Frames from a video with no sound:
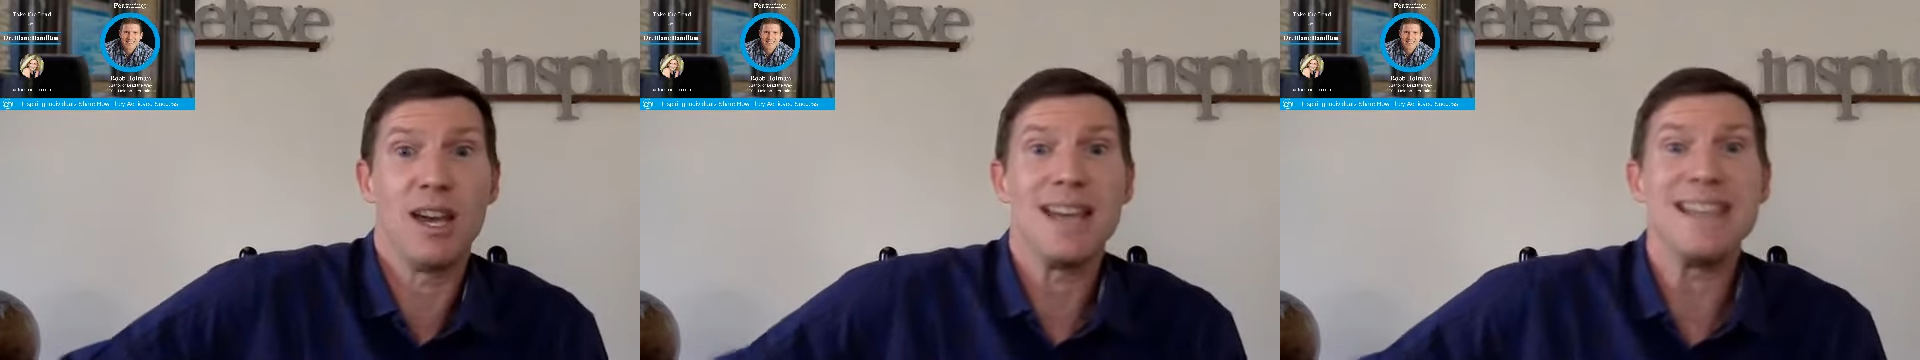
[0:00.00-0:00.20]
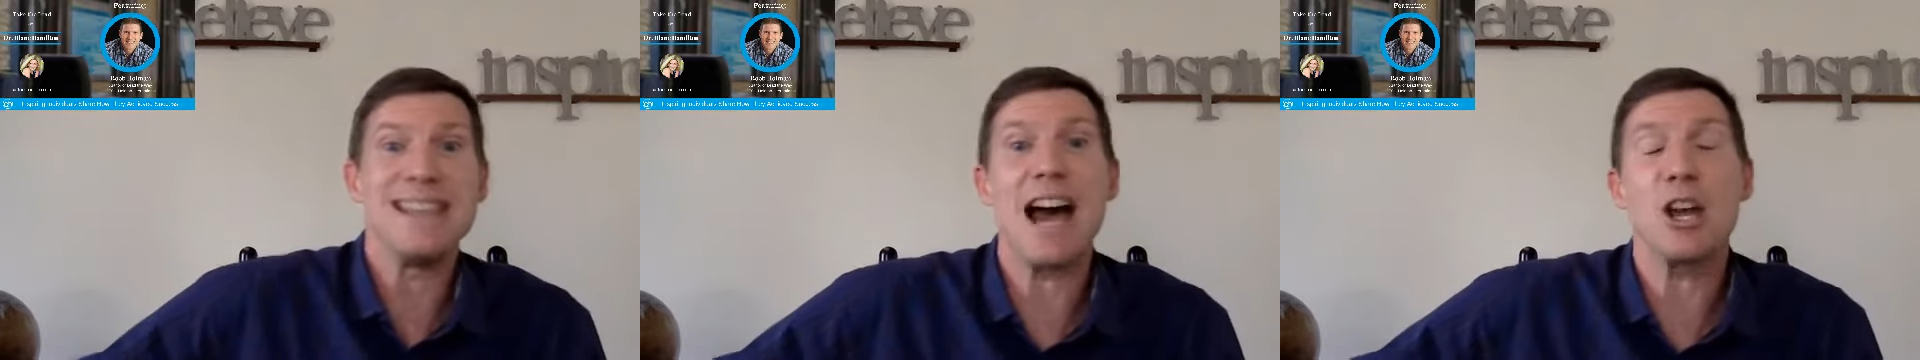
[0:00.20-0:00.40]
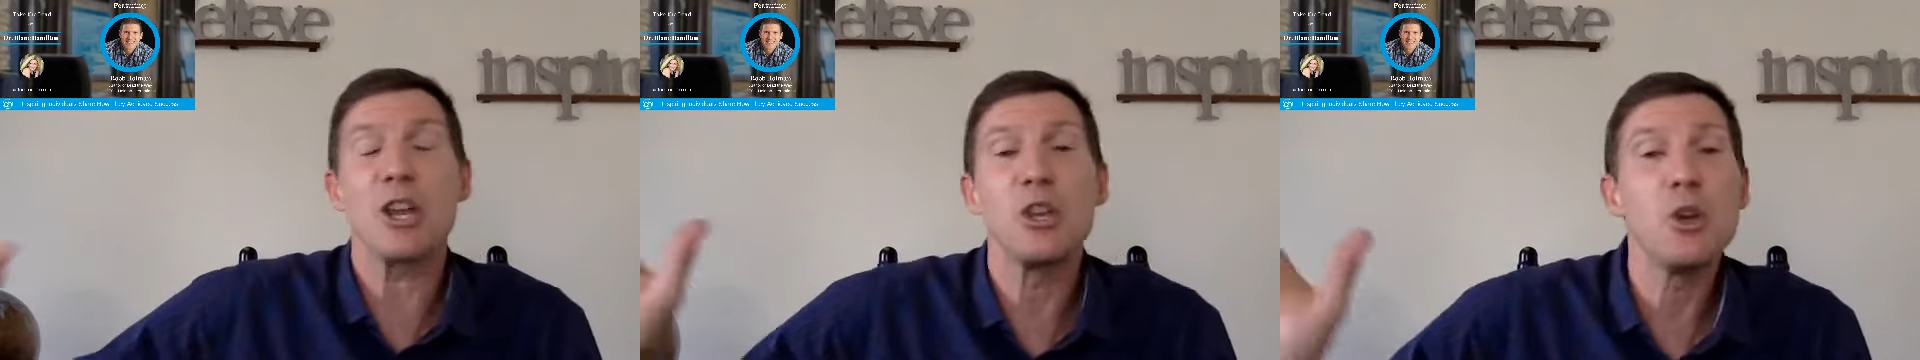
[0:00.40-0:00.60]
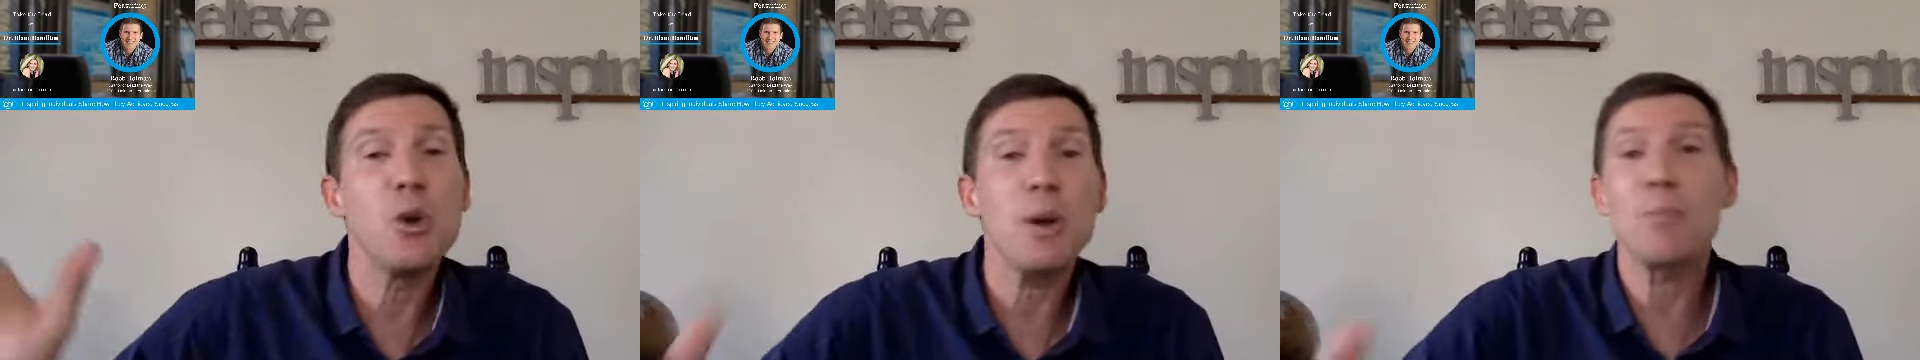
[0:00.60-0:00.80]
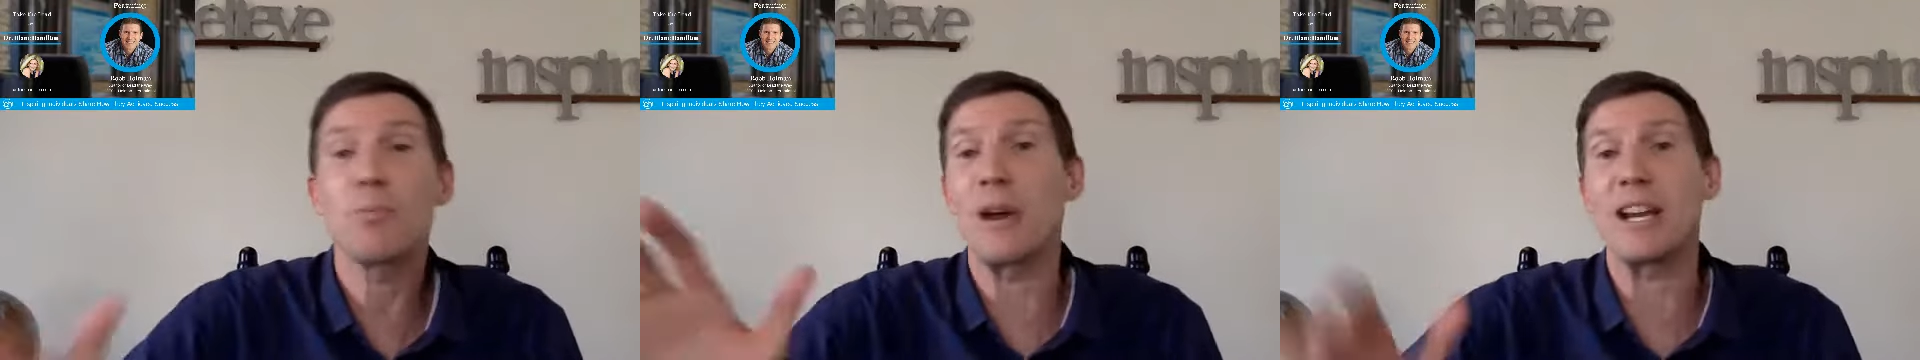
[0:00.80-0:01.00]
right, now
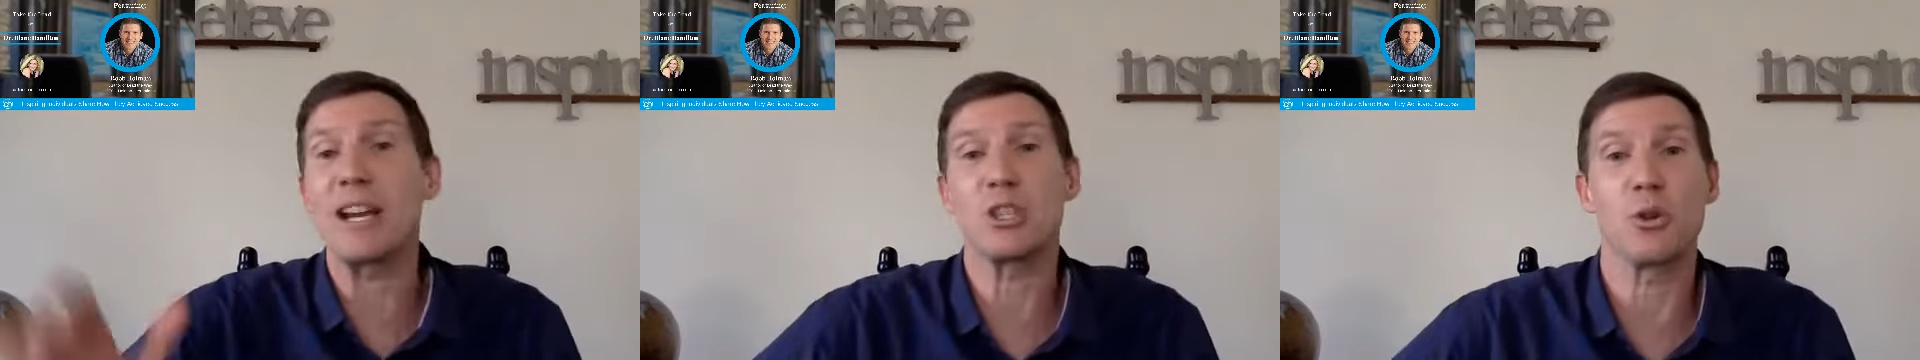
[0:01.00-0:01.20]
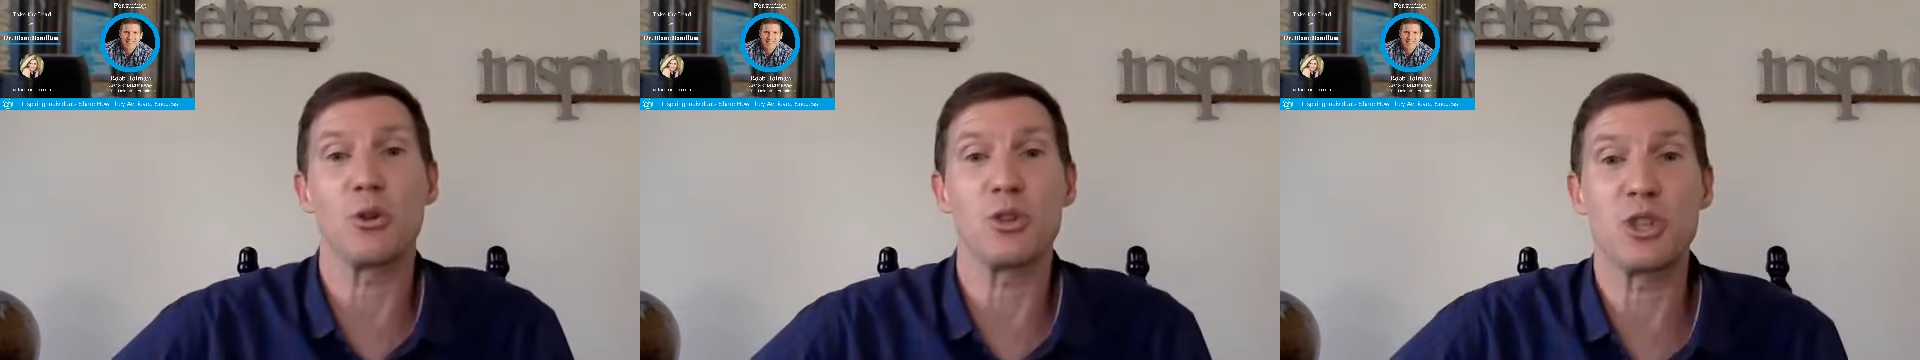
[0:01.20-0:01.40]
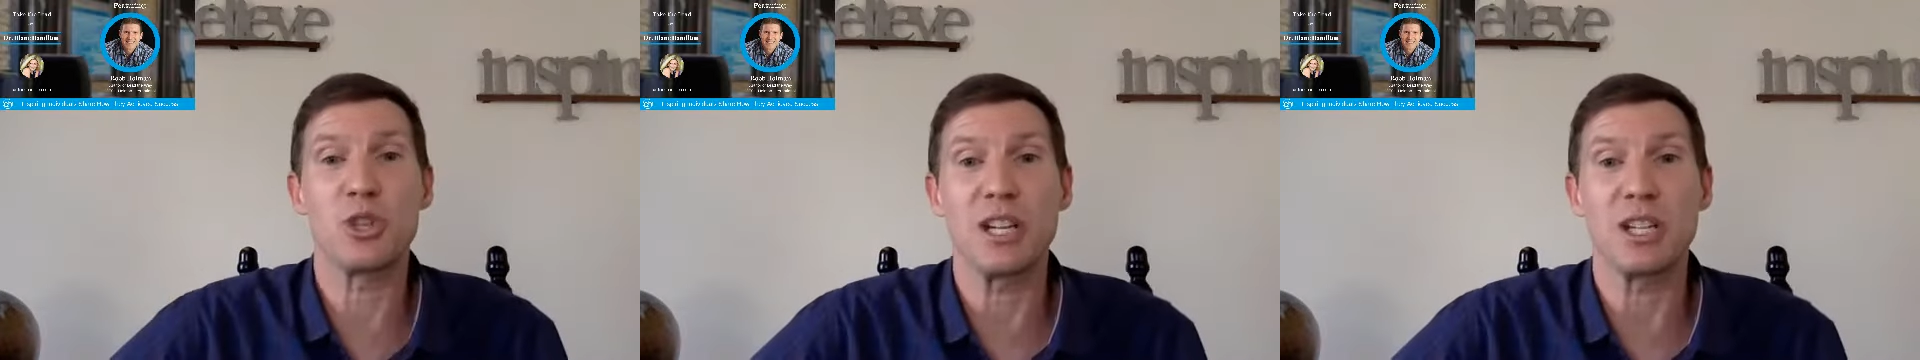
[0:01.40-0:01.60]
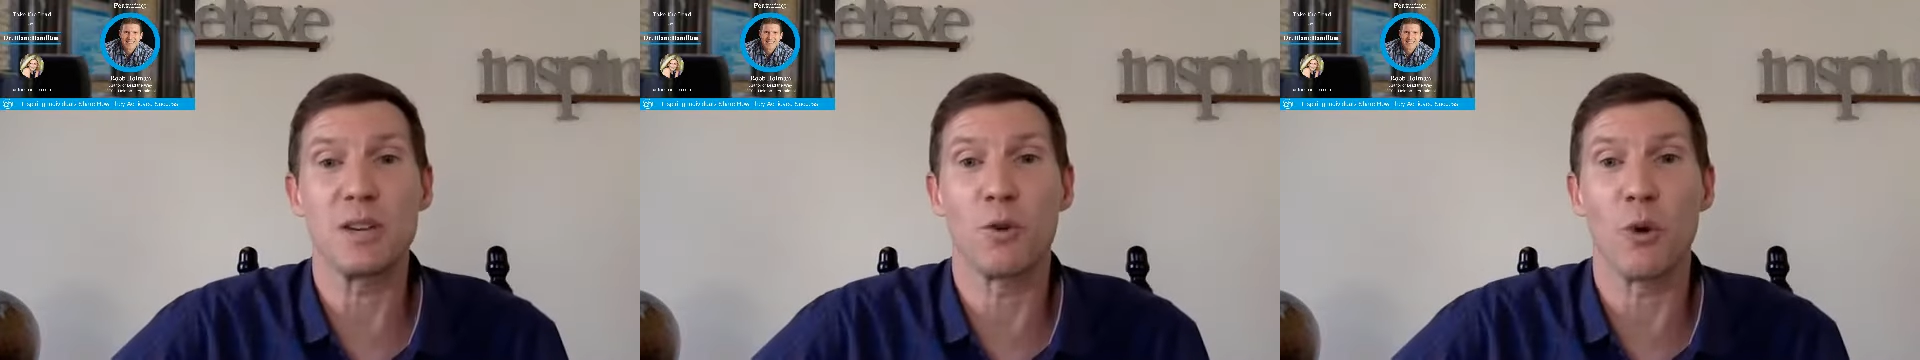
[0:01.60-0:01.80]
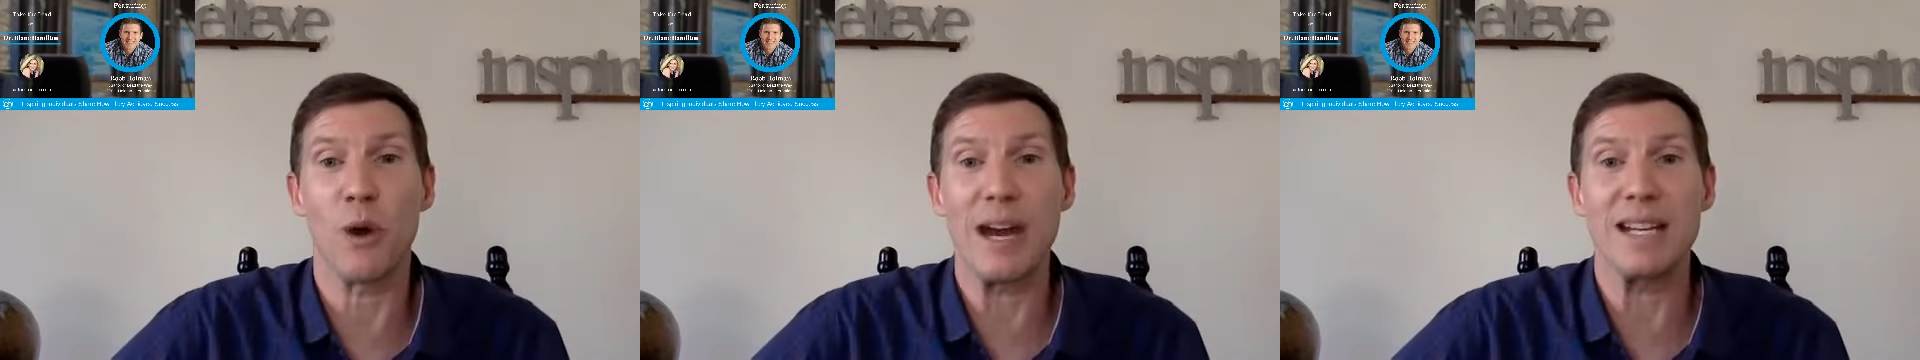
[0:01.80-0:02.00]
you embrace those seeds of
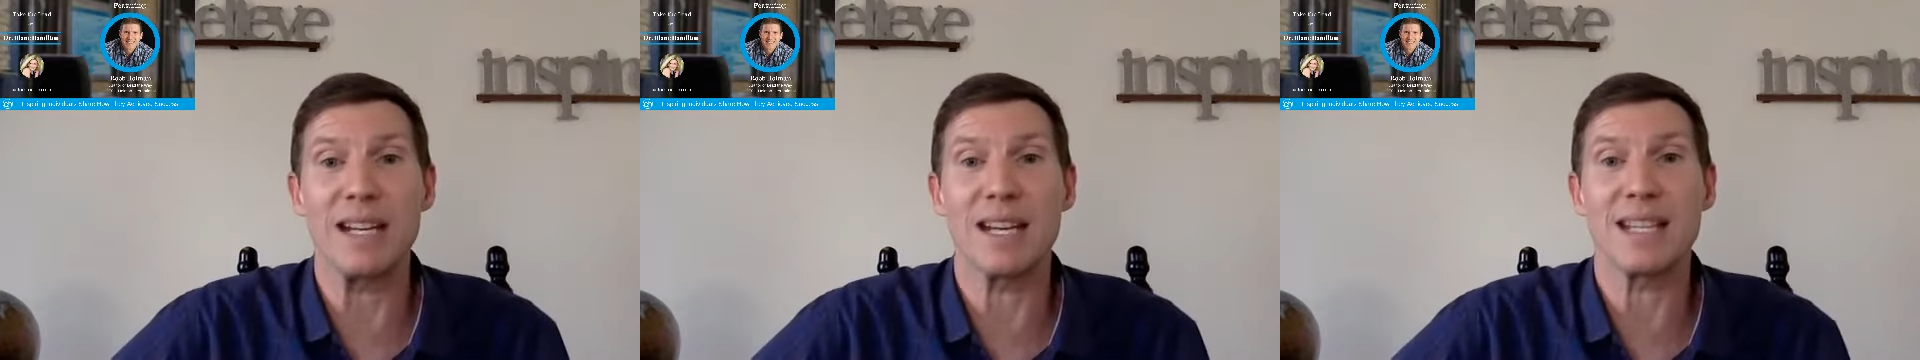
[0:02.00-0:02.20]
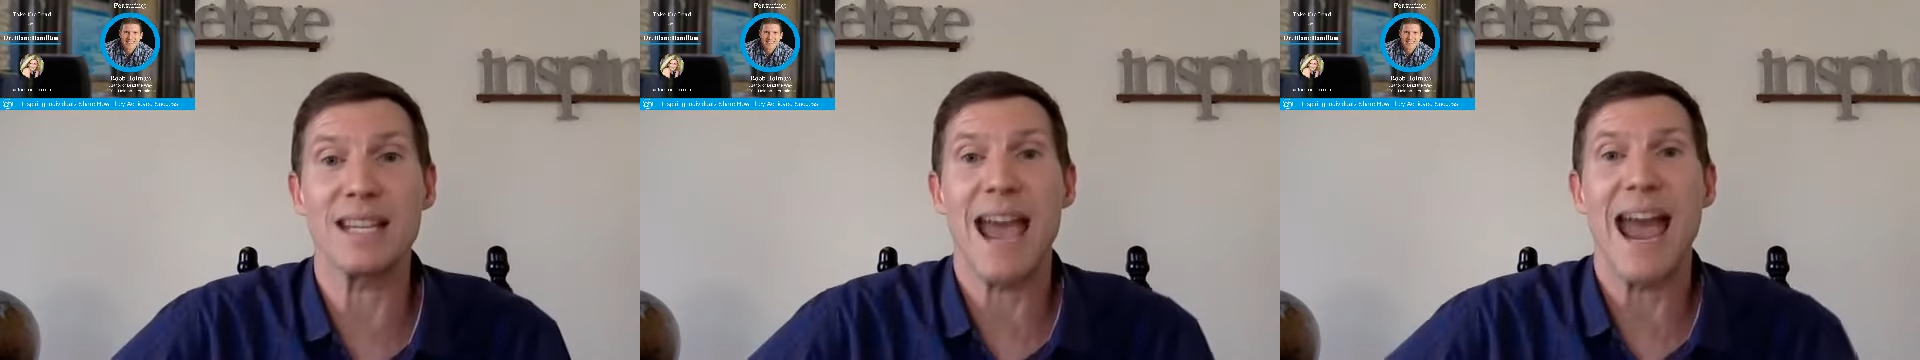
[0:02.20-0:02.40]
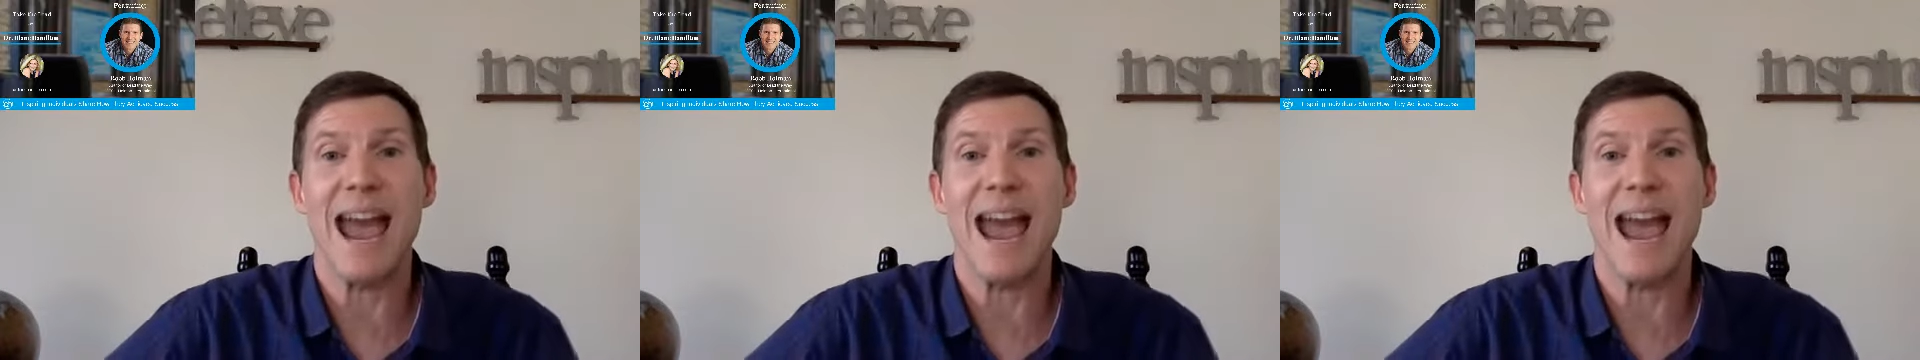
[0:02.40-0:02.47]
greatness